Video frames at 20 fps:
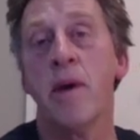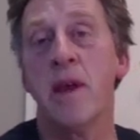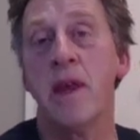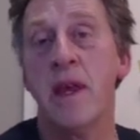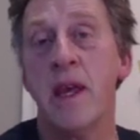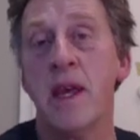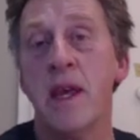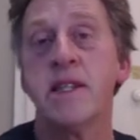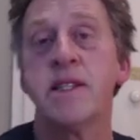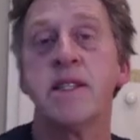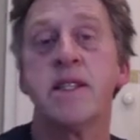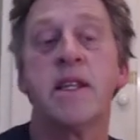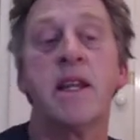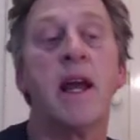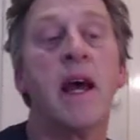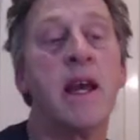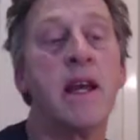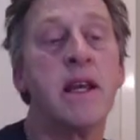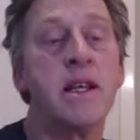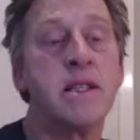
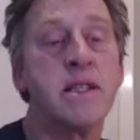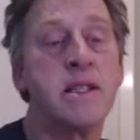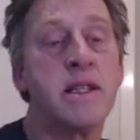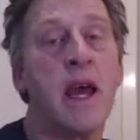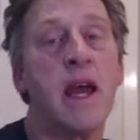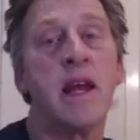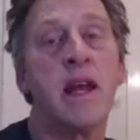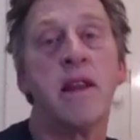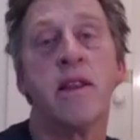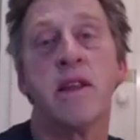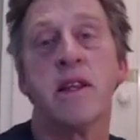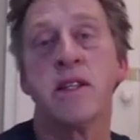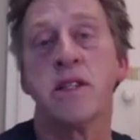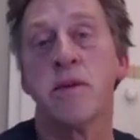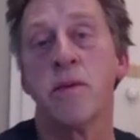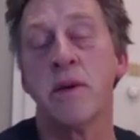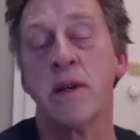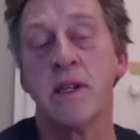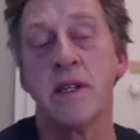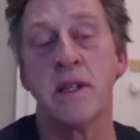yesterday's date, the
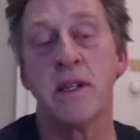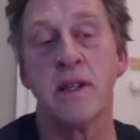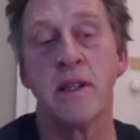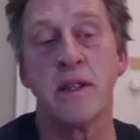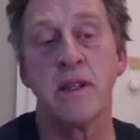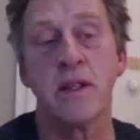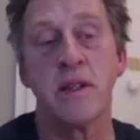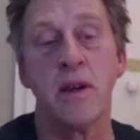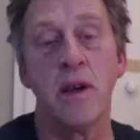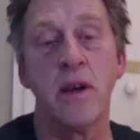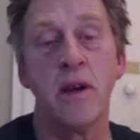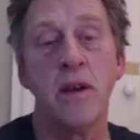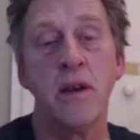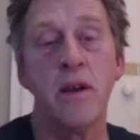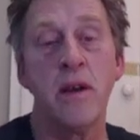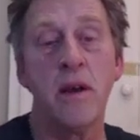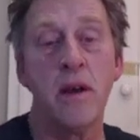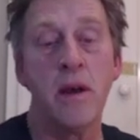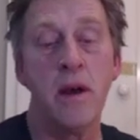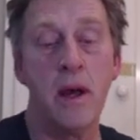
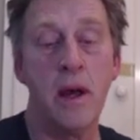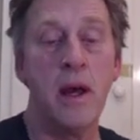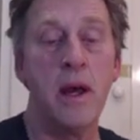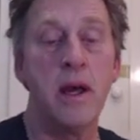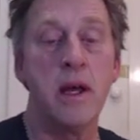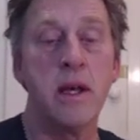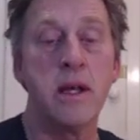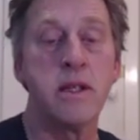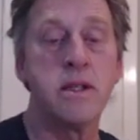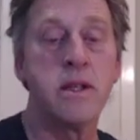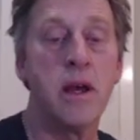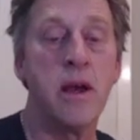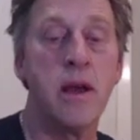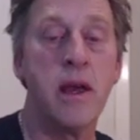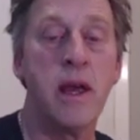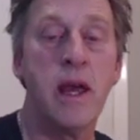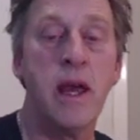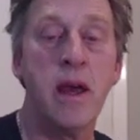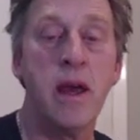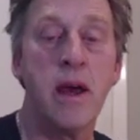23rd. So
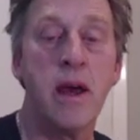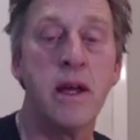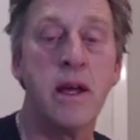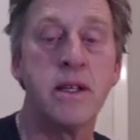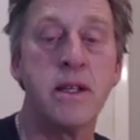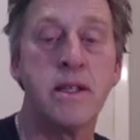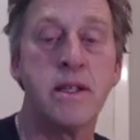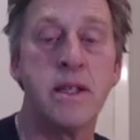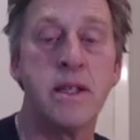here is